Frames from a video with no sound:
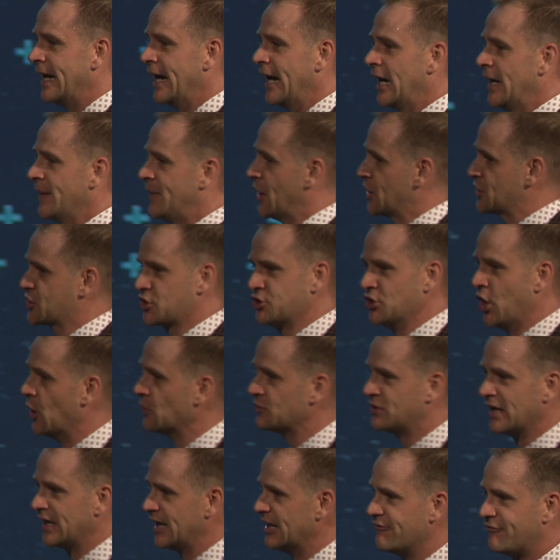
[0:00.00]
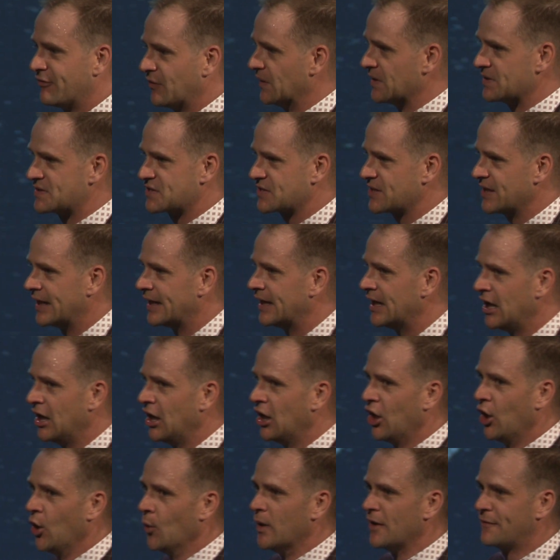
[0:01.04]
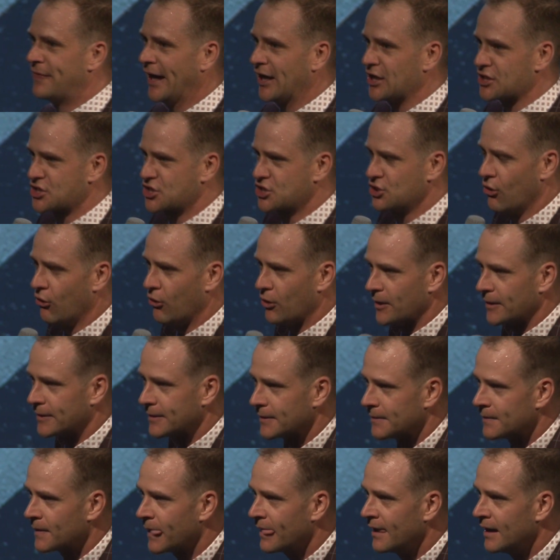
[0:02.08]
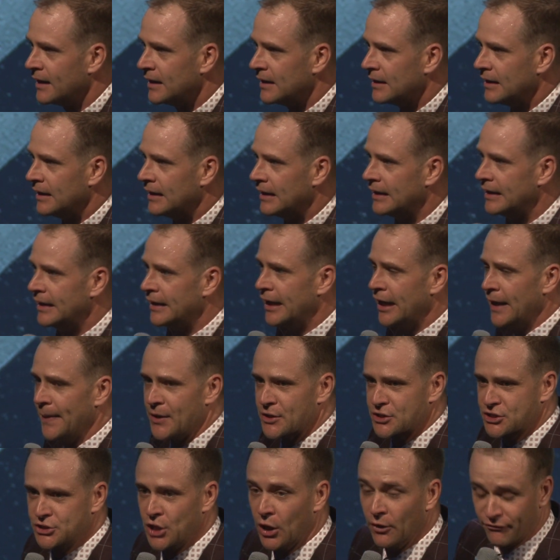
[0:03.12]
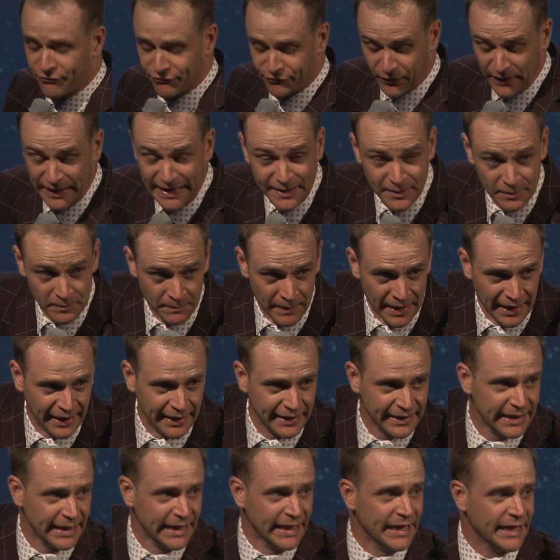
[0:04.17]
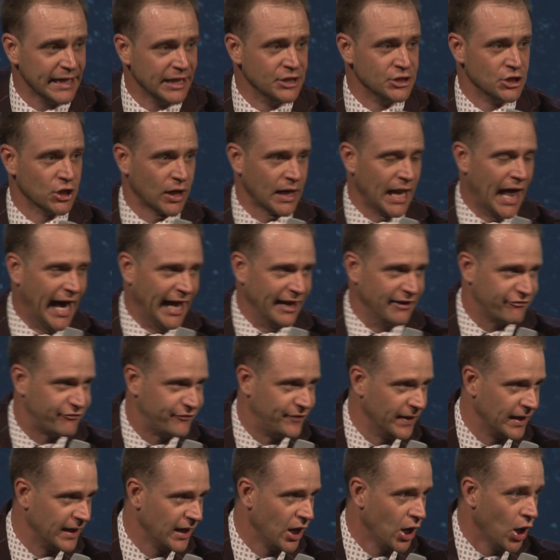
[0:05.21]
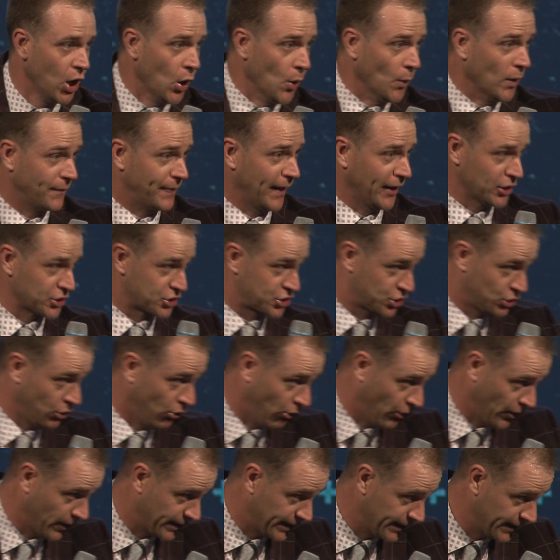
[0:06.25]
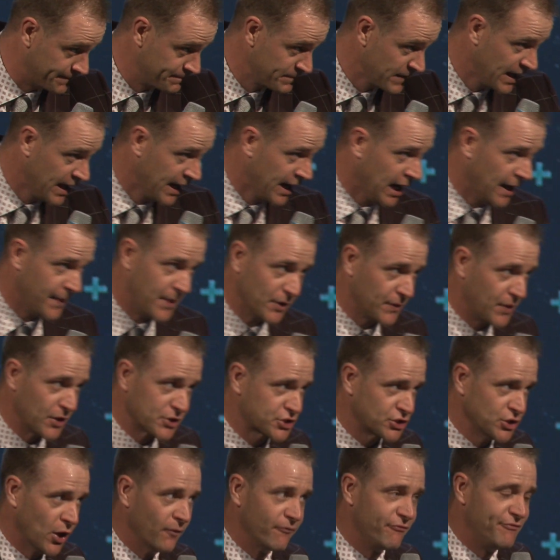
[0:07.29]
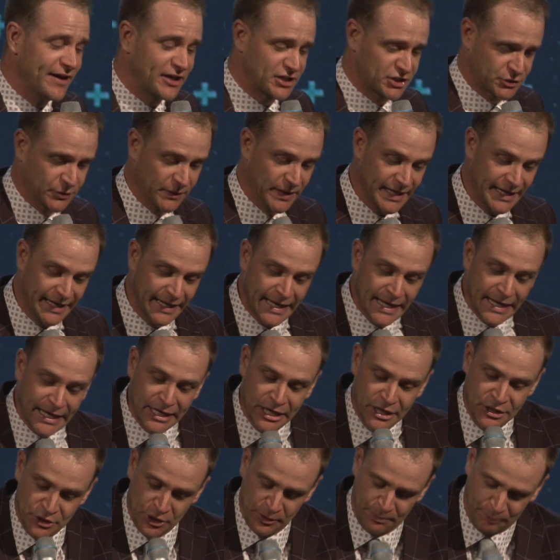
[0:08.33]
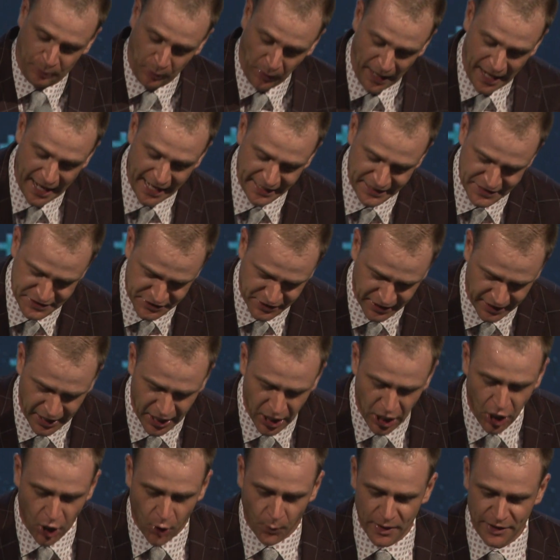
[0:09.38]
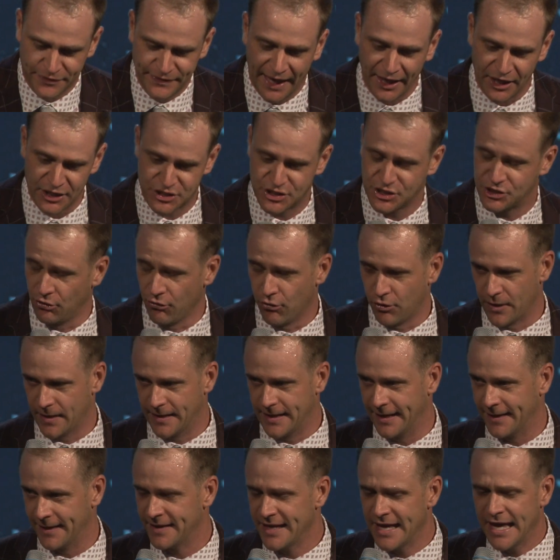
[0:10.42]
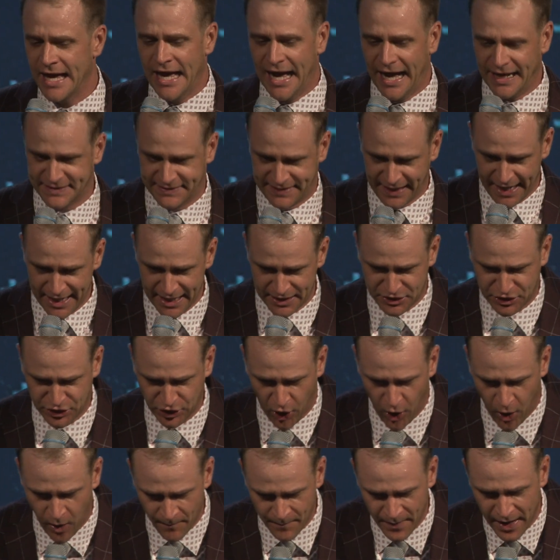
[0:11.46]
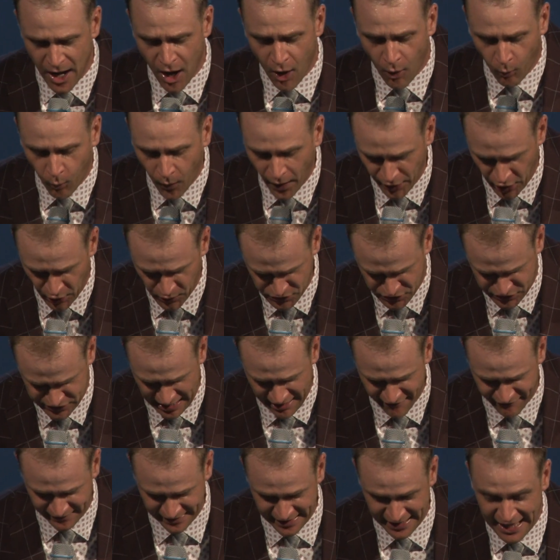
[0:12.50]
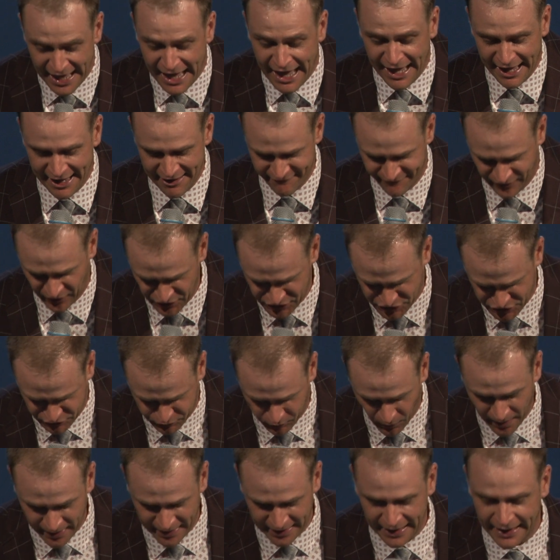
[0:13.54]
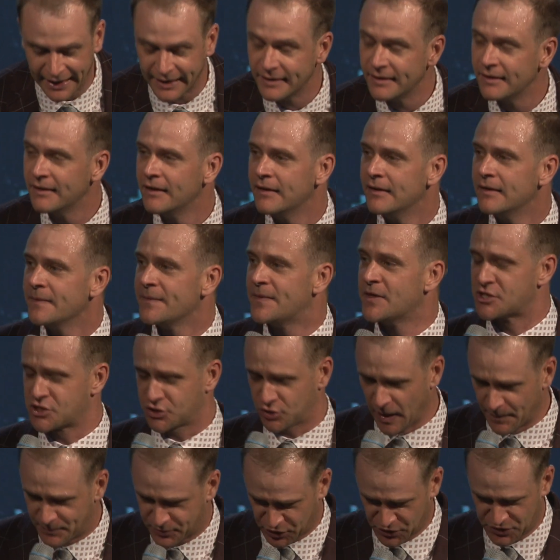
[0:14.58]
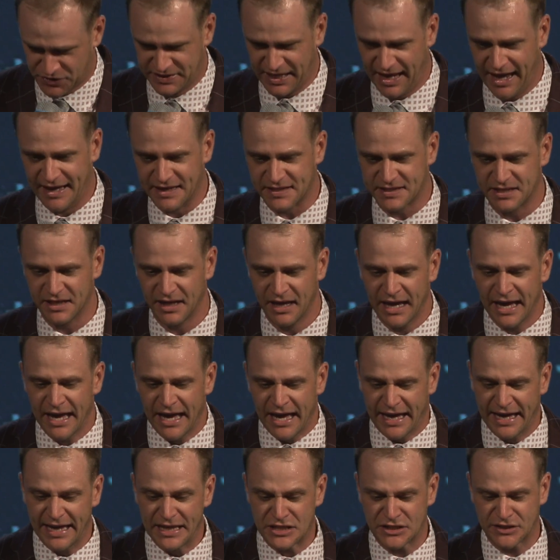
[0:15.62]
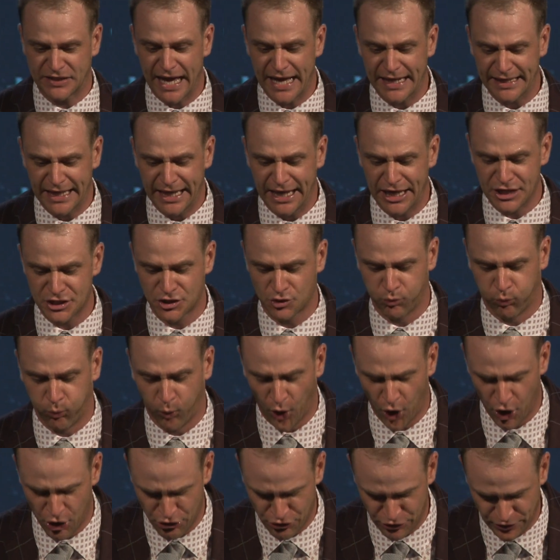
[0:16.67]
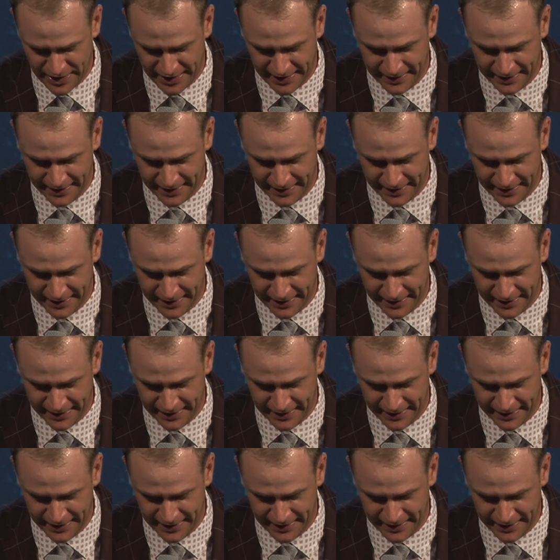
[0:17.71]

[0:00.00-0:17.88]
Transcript: There's no deliverance without a sword. There's no freedom in your life without a sword. There's no victory in your praise without a sword. I tell you, Psalm 107 and verse 20, the scripture says, He sent His word